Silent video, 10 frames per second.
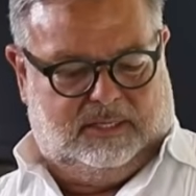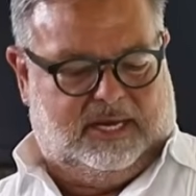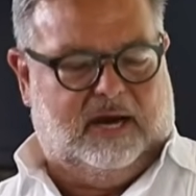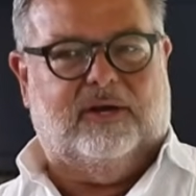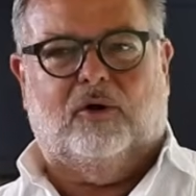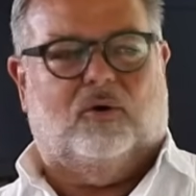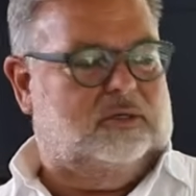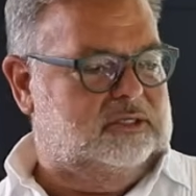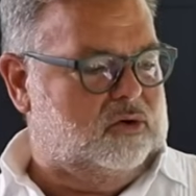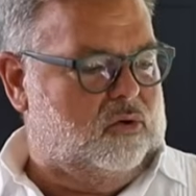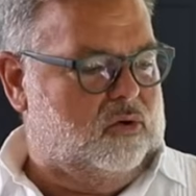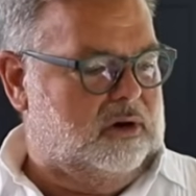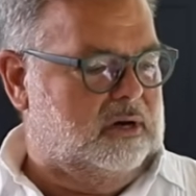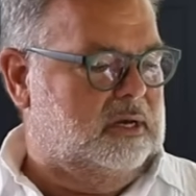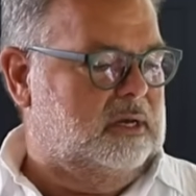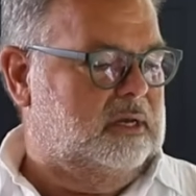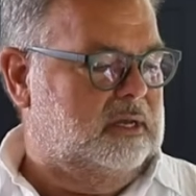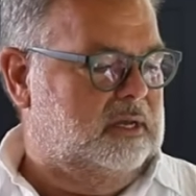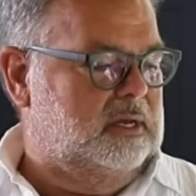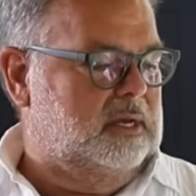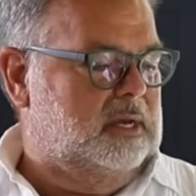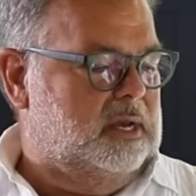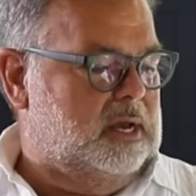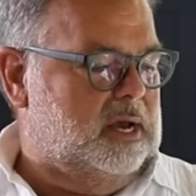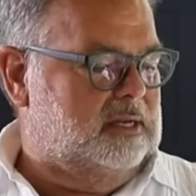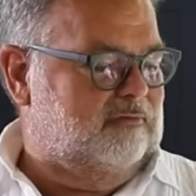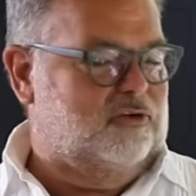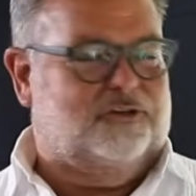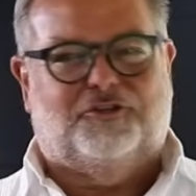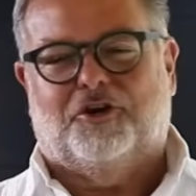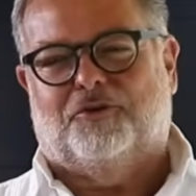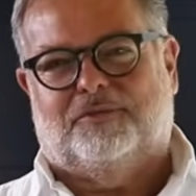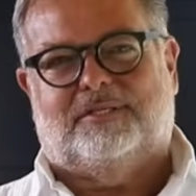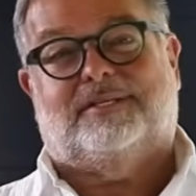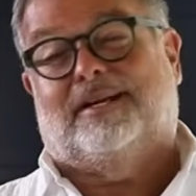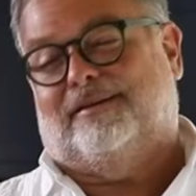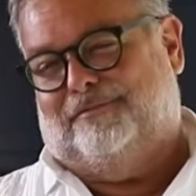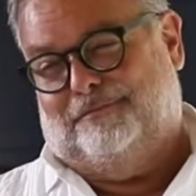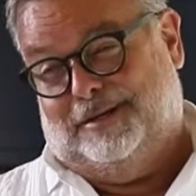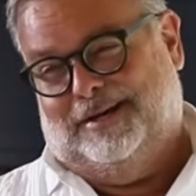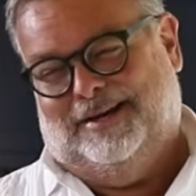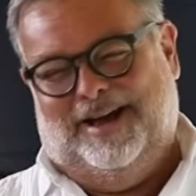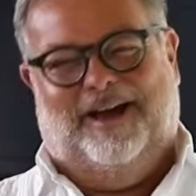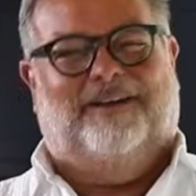Kerrygold or Olive Oil Jones, I